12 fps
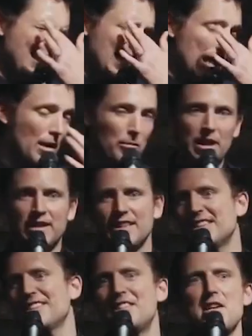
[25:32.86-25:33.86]
And I'm like, this
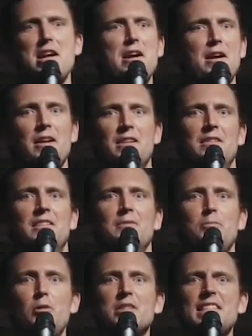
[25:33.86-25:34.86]
is the year.
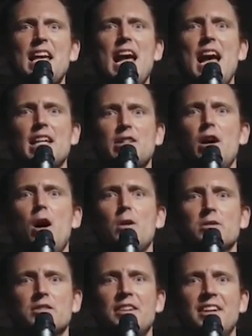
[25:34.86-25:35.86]
Pointy hat
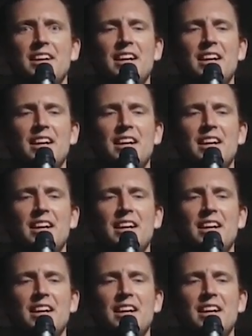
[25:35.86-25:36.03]
ghost.